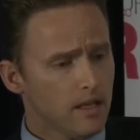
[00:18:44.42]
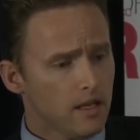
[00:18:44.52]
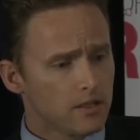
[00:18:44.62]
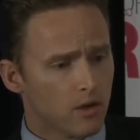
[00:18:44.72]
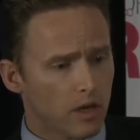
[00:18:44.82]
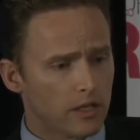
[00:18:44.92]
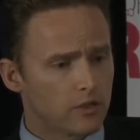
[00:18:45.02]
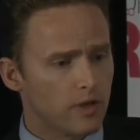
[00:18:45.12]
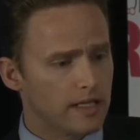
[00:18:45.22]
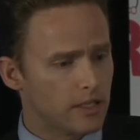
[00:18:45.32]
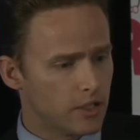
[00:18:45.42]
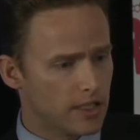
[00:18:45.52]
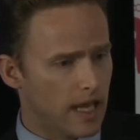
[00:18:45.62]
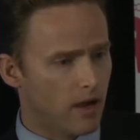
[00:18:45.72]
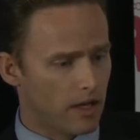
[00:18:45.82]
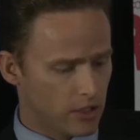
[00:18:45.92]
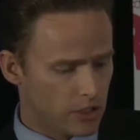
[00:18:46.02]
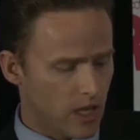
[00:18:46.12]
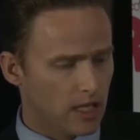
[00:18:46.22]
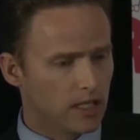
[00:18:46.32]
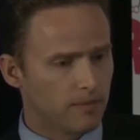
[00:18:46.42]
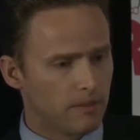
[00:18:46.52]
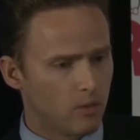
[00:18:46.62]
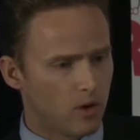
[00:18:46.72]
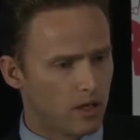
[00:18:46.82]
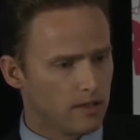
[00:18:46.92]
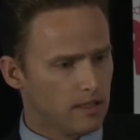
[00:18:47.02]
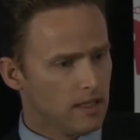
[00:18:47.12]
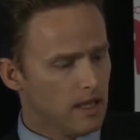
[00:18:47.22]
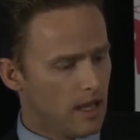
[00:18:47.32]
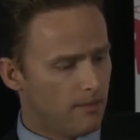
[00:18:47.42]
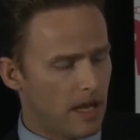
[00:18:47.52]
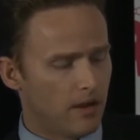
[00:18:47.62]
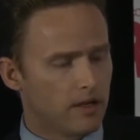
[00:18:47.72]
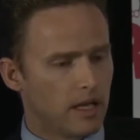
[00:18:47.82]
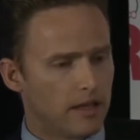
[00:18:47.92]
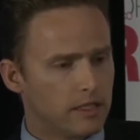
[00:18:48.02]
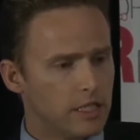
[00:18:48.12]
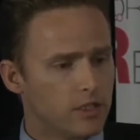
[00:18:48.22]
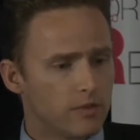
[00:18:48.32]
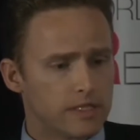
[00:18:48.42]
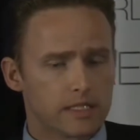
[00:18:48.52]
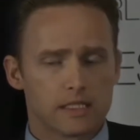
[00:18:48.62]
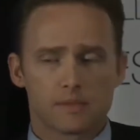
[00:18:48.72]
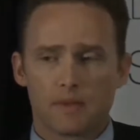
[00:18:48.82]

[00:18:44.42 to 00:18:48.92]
So I want to transition now and just talk a little bit more about the T2 resistance